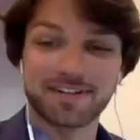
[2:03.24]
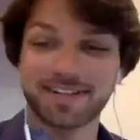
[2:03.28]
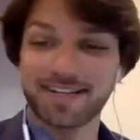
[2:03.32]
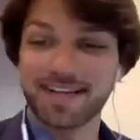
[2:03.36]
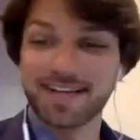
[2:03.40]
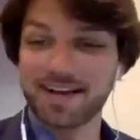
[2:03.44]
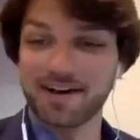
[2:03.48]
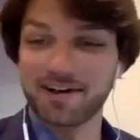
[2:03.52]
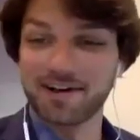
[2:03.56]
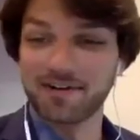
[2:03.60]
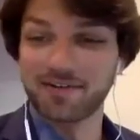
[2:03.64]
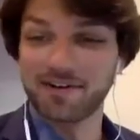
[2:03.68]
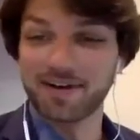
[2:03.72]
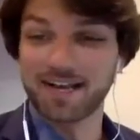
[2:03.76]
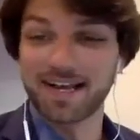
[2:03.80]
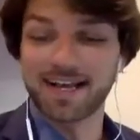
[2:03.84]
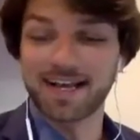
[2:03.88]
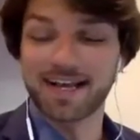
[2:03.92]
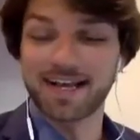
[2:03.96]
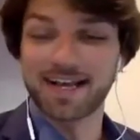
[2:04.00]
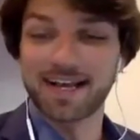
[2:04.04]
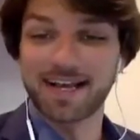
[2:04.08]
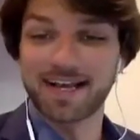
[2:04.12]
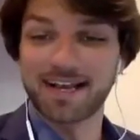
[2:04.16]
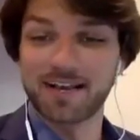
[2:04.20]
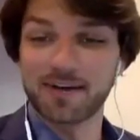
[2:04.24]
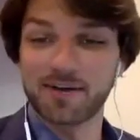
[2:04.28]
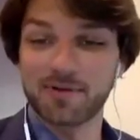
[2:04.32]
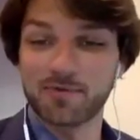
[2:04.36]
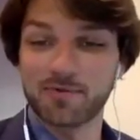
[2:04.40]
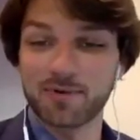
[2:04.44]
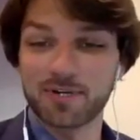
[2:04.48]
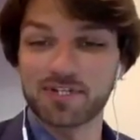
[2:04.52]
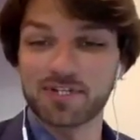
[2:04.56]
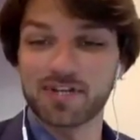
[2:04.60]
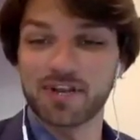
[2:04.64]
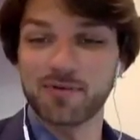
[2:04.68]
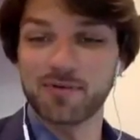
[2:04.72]
I
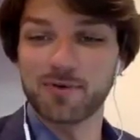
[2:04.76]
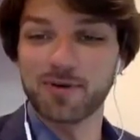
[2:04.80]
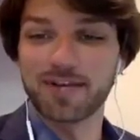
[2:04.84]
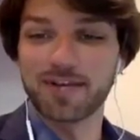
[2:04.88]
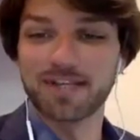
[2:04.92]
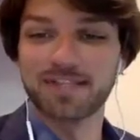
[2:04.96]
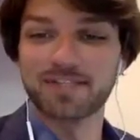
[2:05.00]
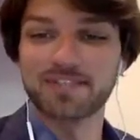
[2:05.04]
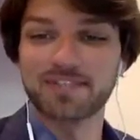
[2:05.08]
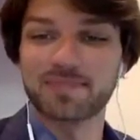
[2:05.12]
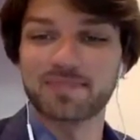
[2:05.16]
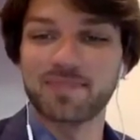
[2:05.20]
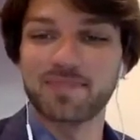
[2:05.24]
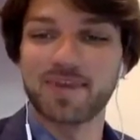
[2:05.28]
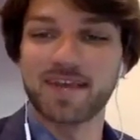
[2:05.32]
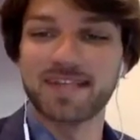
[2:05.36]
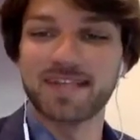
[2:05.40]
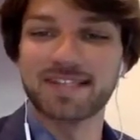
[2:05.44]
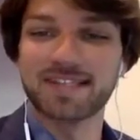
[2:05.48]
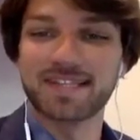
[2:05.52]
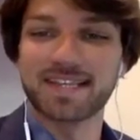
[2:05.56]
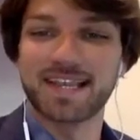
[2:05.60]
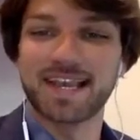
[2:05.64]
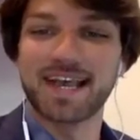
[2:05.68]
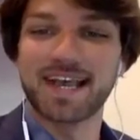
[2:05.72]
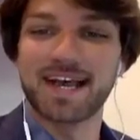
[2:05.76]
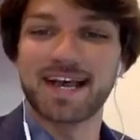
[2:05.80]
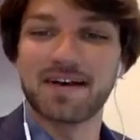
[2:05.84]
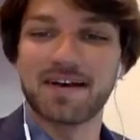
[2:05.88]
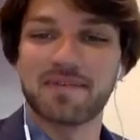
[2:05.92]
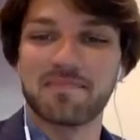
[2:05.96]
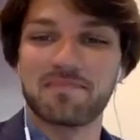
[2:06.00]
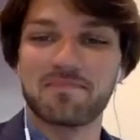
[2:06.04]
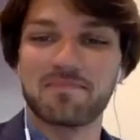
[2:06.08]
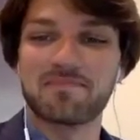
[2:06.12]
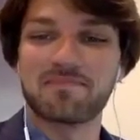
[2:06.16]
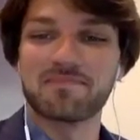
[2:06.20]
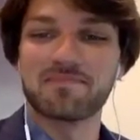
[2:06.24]
wish I was, but
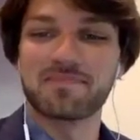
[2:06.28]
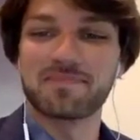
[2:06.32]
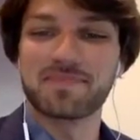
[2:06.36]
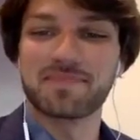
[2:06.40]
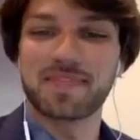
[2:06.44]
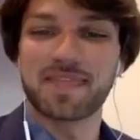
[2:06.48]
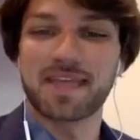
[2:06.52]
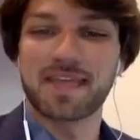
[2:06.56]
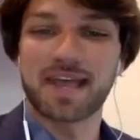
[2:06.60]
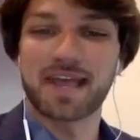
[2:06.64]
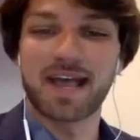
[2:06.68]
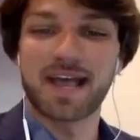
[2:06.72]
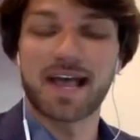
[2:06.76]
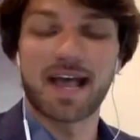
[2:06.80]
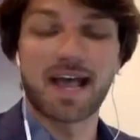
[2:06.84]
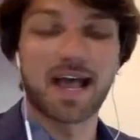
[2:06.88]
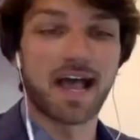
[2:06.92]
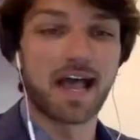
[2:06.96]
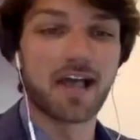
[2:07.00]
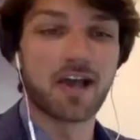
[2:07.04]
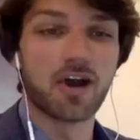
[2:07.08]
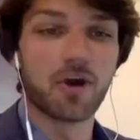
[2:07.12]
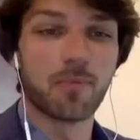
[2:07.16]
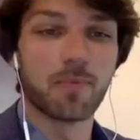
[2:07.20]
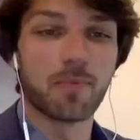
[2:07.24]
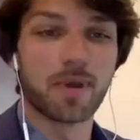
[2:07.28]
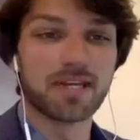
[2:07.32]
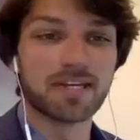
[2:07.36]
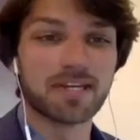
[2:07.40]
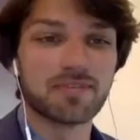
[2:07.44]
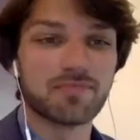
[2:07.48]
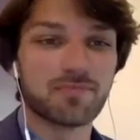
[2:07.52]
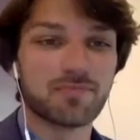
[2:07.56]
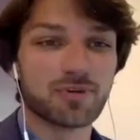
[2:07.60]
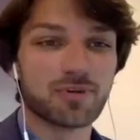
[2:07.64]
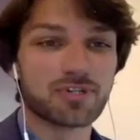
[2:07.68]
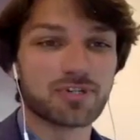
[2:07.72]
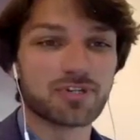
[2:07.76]
I hope I
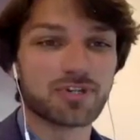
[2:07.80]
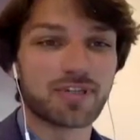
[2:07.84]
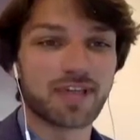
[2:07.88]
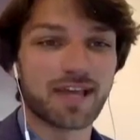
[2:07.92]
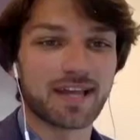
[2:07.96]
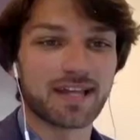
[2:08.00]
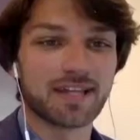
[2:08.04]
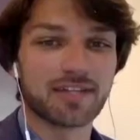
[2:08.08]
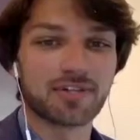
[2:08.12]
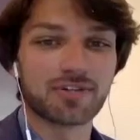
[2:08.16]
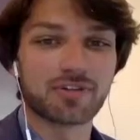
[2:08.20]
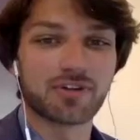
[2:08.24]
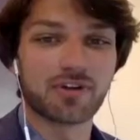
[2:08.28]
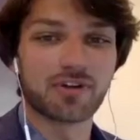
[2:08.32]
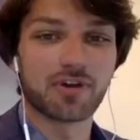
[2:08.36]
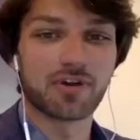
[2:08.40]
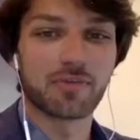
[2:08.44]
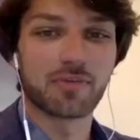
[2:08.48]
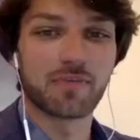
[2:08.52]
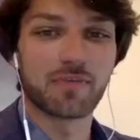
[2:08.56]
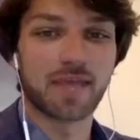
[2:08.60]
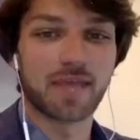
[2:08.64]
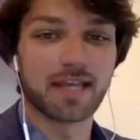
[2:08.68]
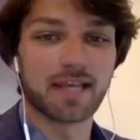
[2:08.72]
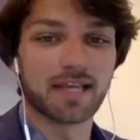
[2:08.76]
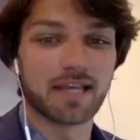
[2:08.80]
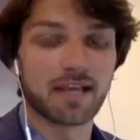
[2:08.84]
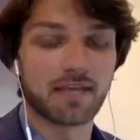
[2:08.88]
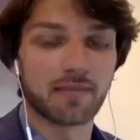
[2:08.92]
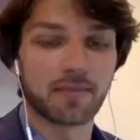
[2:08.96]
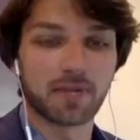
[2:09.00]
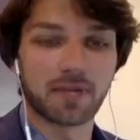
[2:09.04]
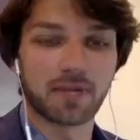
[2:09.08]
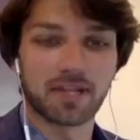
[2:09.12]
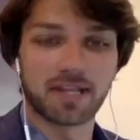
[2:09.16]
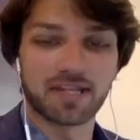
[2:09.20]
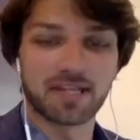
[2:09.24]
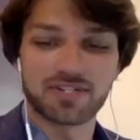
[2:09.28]
didn't butcher that intro. Penny, I'm
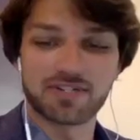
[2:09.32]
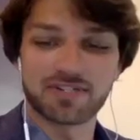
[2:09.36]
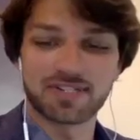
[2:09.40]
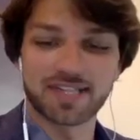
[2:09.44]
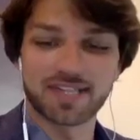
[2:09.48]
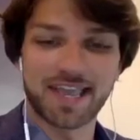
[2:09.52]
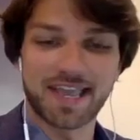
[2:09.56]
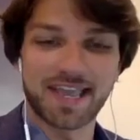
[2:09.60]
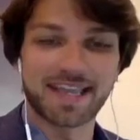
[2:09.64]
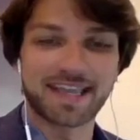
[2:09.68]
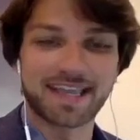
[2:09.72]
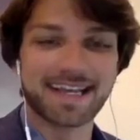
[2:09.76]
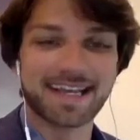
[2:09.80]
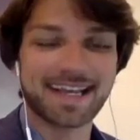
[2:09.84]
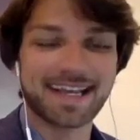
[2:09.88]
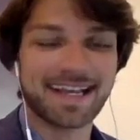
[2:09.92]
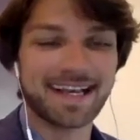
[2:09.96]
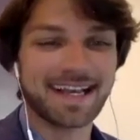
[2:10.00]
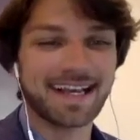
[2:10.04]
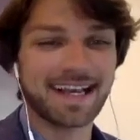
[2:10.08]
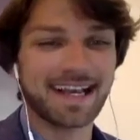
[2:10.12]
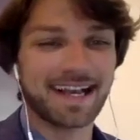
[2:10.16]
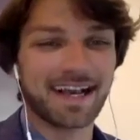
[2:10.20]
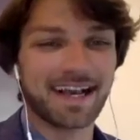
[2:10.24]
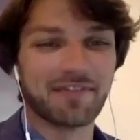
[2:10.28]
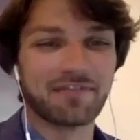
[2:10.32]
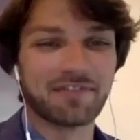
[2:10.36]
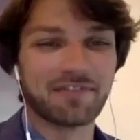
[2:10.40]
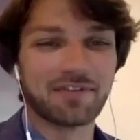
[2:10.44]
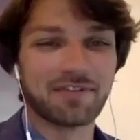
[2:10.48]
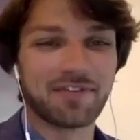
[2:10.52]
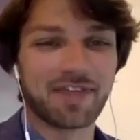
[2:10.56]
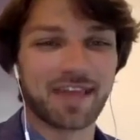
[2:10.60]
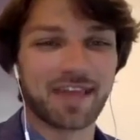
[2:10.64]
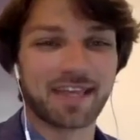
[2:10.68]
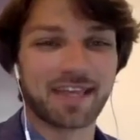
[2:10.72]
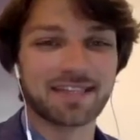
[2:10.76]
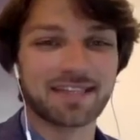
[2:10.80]
going to let you say a few
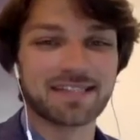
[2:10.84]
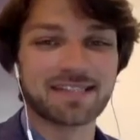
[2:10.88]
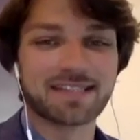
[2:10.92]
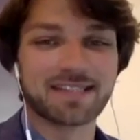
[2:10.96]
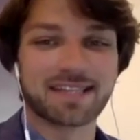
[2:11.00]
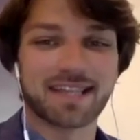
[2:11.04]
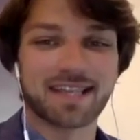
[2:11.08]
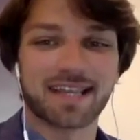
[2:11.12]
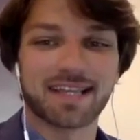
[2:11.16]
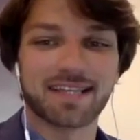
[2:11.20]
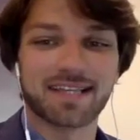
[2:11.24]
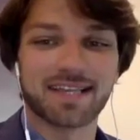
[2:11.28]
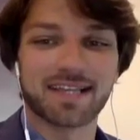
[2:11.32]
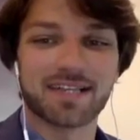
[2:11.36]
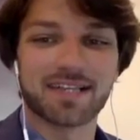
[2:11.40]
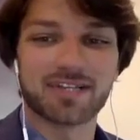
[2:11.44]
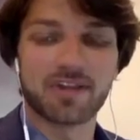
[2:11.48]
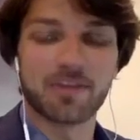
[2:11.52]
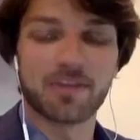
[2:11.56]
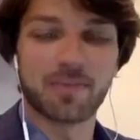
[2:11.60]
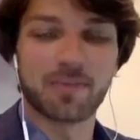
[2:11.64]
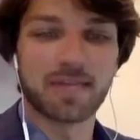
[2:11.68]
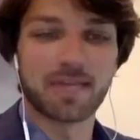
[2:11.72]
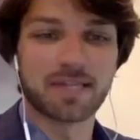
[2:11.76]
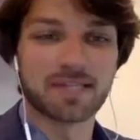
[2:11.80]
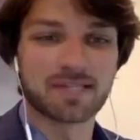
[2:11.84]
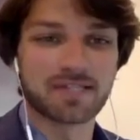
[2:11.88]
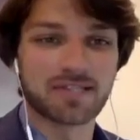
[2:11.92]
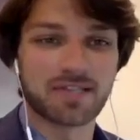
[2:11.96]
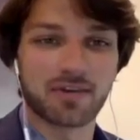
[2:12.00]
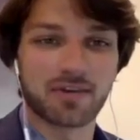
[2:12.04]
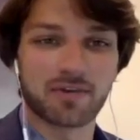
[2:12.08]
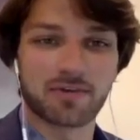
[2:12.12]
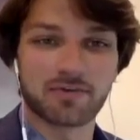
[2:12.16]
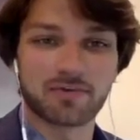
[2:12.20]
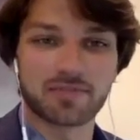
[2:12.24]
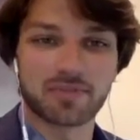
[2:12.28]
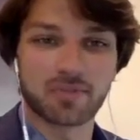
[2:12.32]
things and jump in.
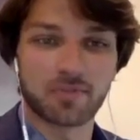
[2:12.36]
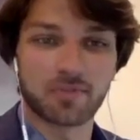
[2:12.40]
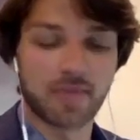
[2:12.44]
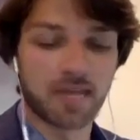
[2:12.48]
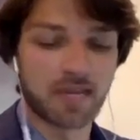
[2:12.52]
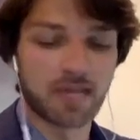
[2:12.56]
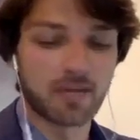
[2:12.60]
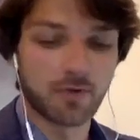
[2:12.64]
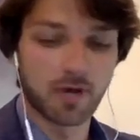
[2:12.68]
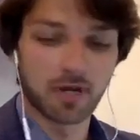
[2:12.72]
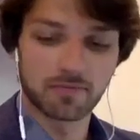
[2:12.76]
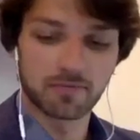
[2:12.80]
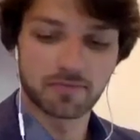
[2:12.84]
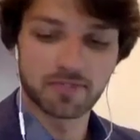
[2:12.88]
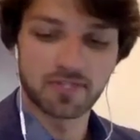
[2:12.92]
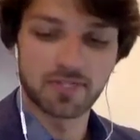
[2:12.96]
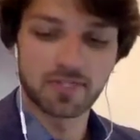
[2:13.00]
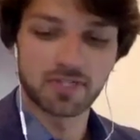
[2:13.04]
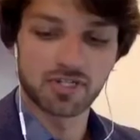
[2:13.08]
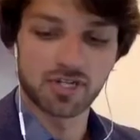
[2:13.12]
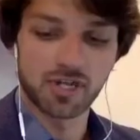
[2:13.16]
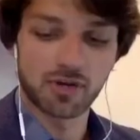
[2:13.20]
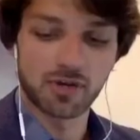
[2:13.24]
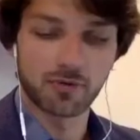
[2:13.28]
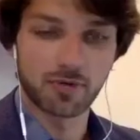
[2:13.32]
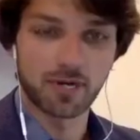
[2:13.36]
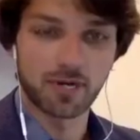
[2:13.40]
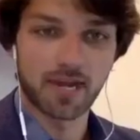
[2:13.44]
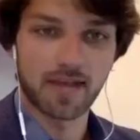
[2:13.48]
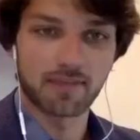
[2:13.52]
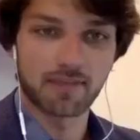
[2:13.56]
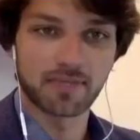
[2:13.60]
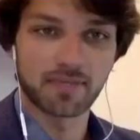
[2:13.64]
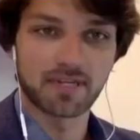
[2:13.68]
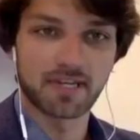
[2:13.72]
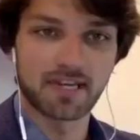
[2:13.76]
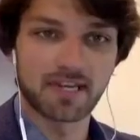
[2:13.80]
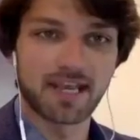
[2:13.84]
So Penny, welcome to the show. We're
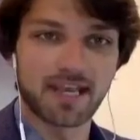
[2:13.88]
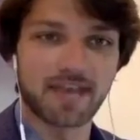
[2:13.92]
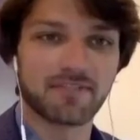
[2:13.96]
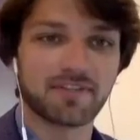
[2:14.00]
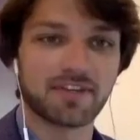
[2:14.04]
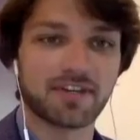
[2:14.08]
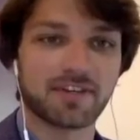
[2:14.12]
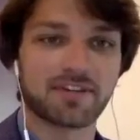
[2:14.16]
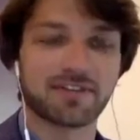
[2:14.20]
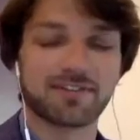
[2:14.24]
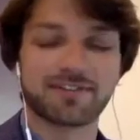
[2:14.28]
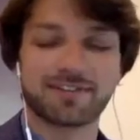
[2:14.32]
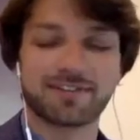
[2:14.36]
happy to have you.